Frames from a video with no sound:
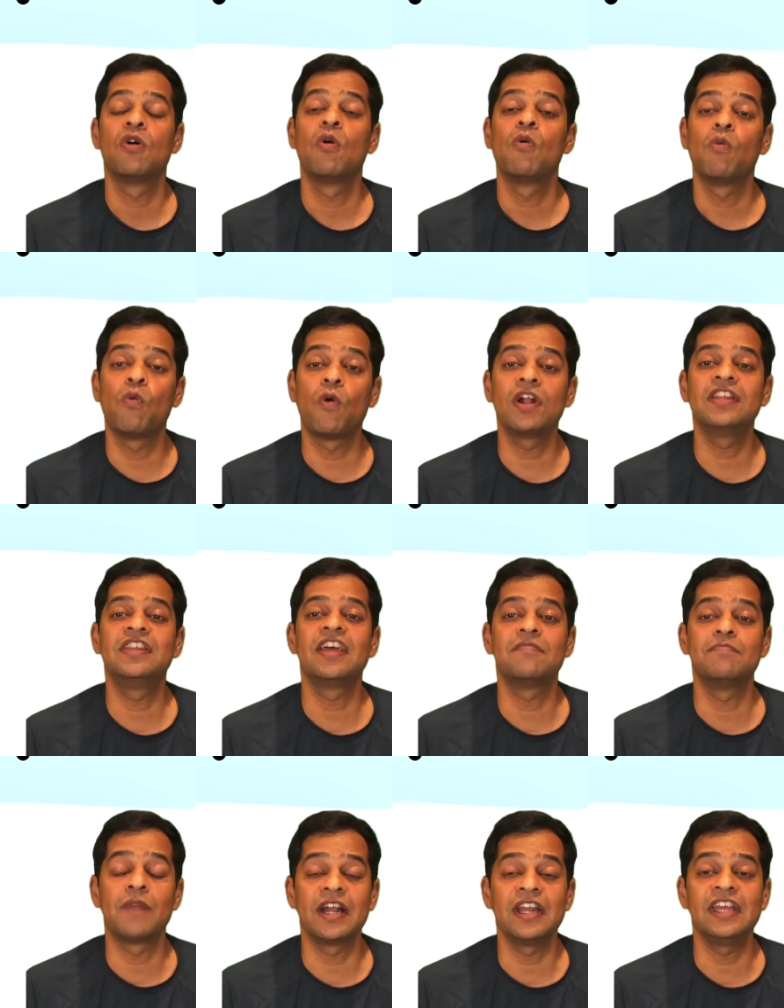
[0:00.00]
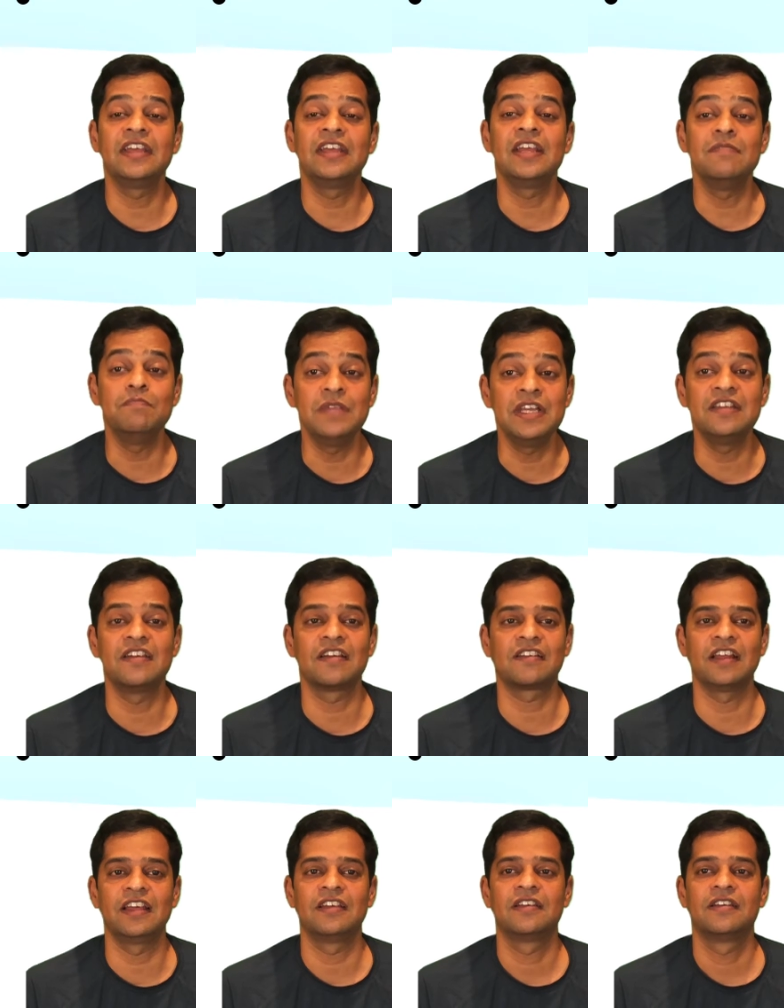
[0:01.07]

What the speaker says: want their money immediately.